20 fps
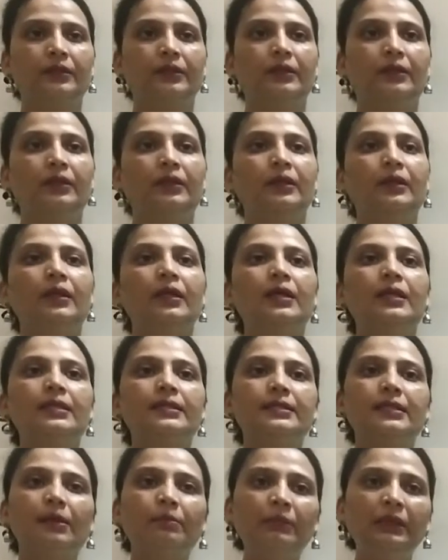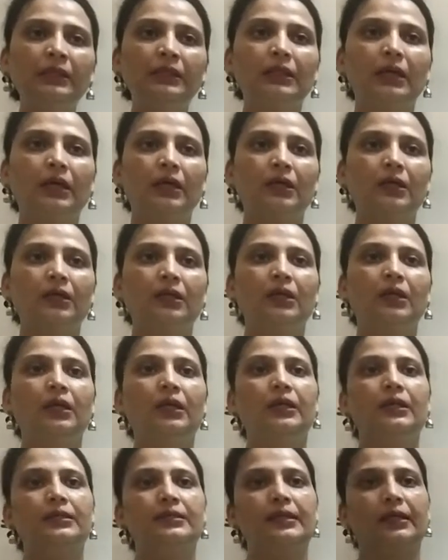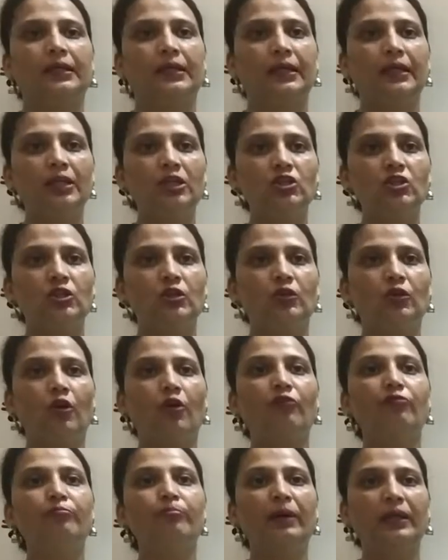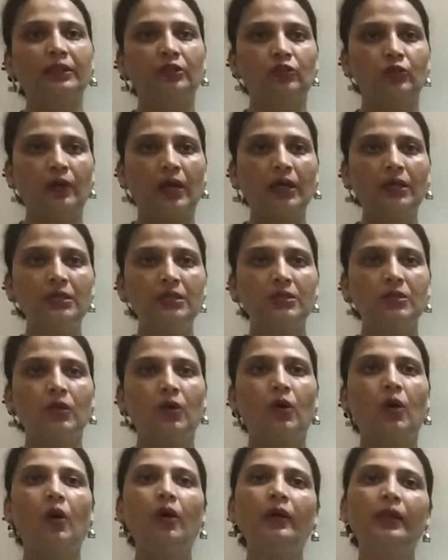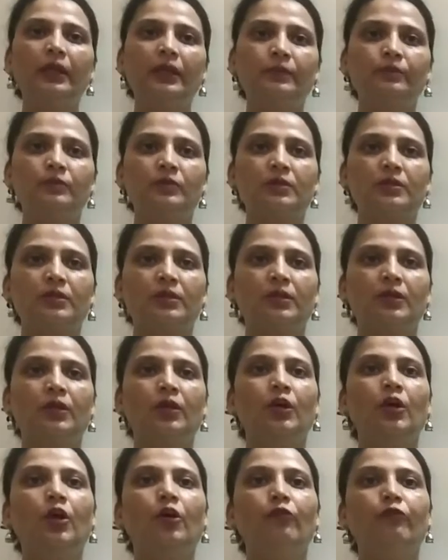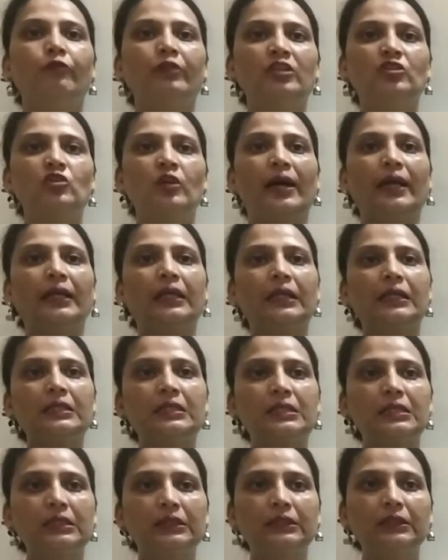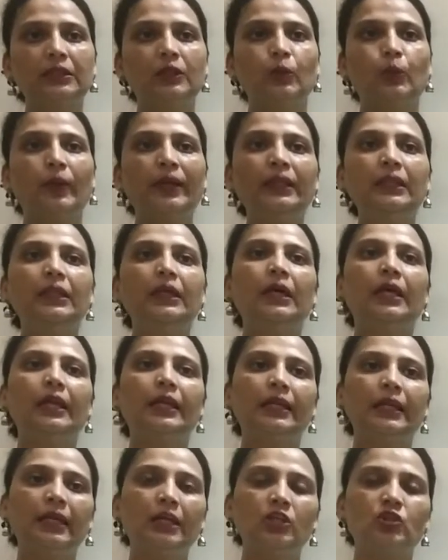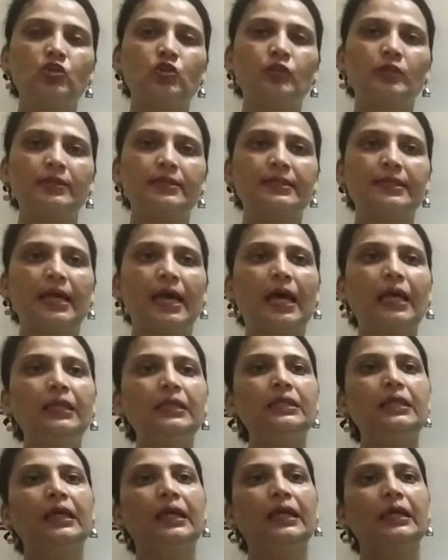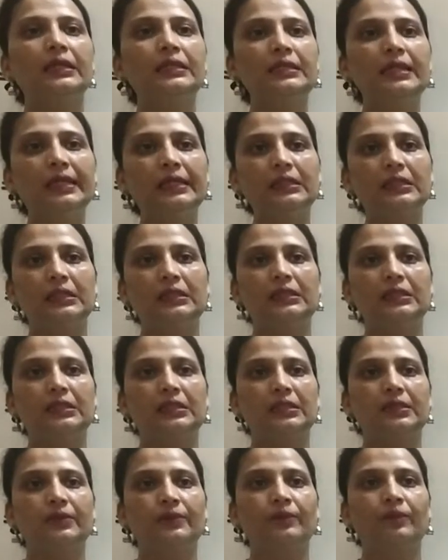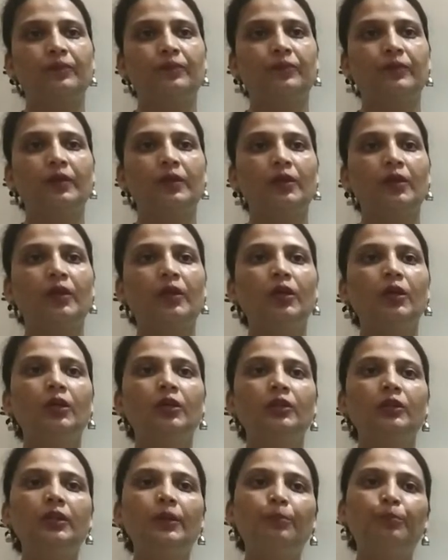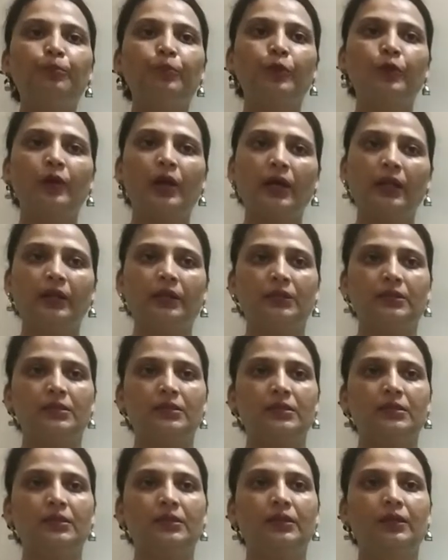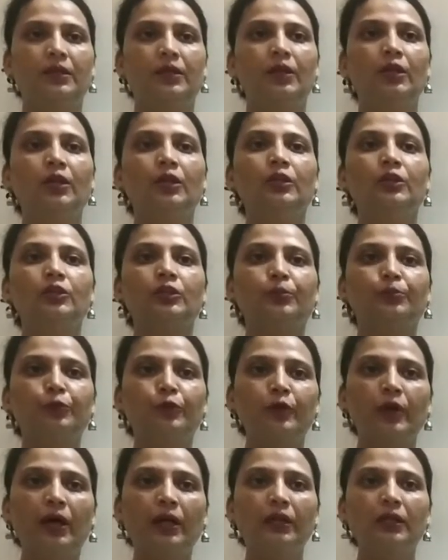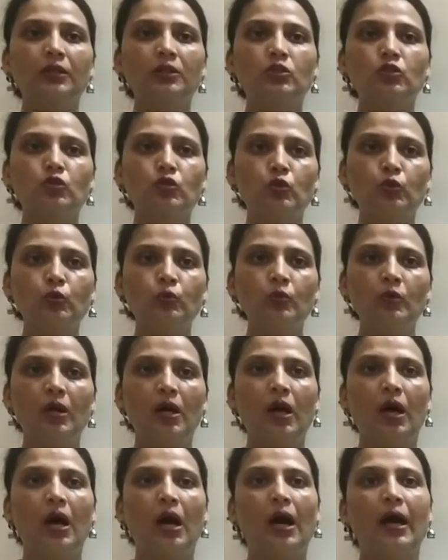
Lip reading: Samhita is a collection of mantras or hymns which are concerned with natures and deities. The Puranas too are an